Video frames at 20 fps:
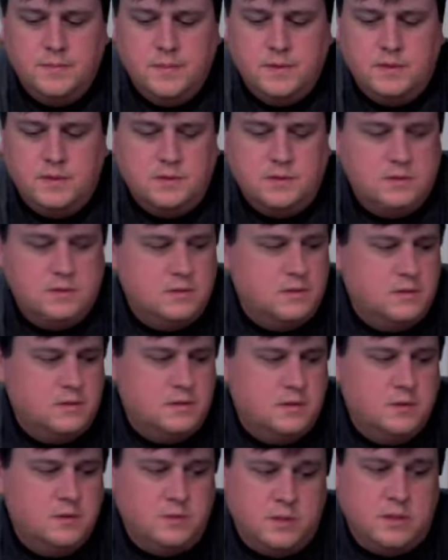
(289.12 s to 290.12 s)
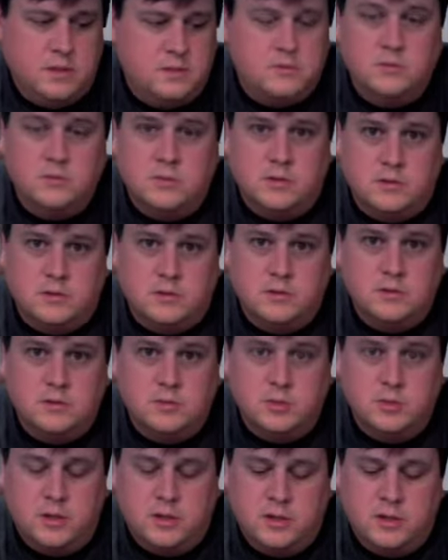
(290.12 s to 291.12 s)
Just don't get too much
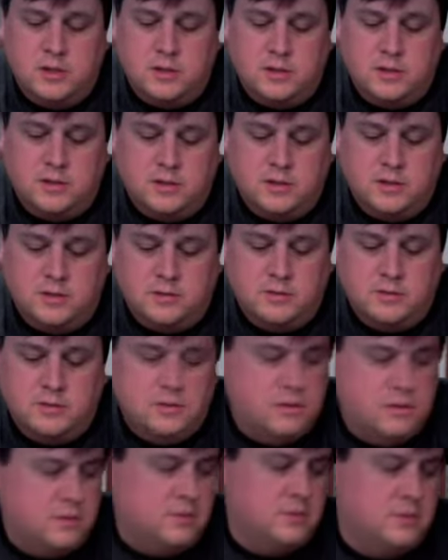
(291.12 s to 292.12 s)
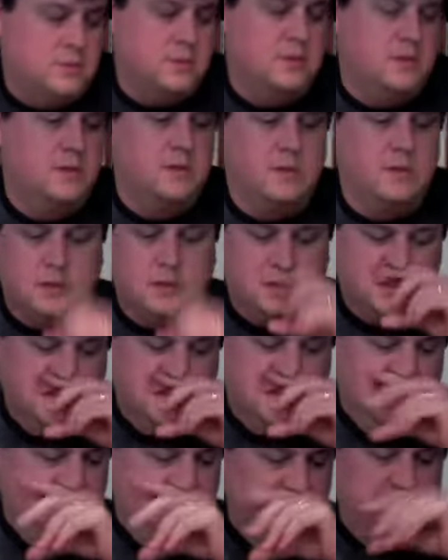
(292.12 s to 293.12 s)
lubricant on there. I don't know what the deal is.
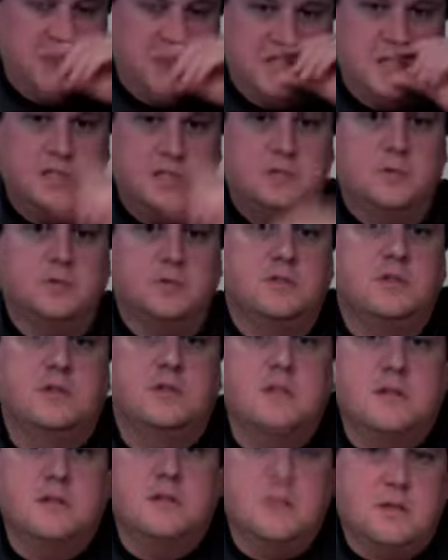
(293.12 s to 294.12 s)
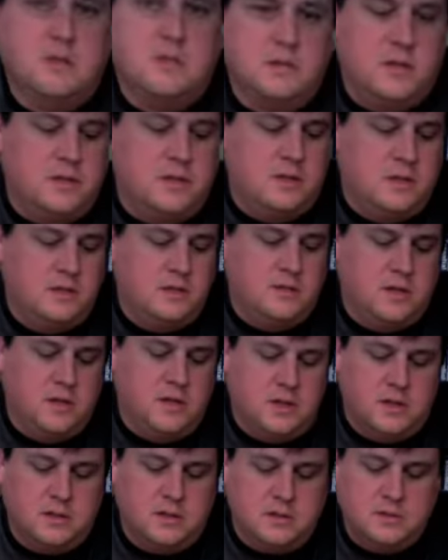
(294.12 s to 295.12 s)
Injectable silicone, on the other
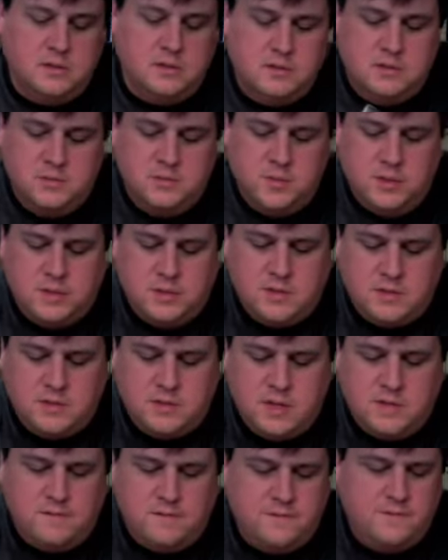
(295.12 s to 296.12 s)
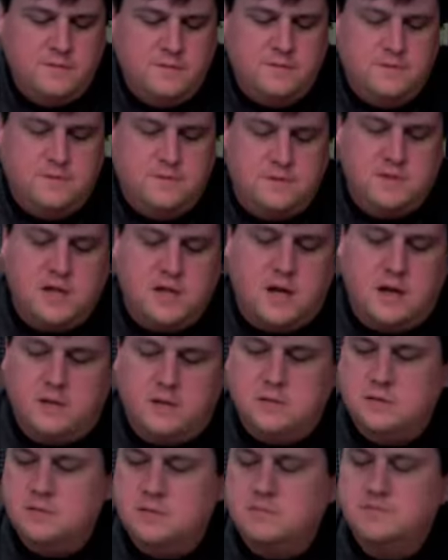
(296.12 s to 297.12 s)
hand, is pretty safe for
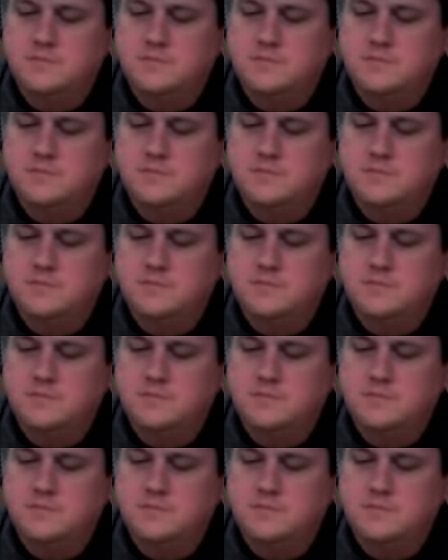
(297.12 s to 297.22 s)
tiles.